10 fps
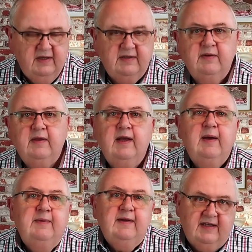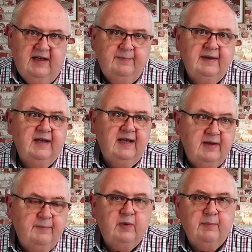so that everything can be
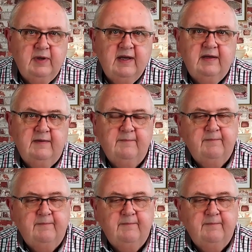kneaded properly.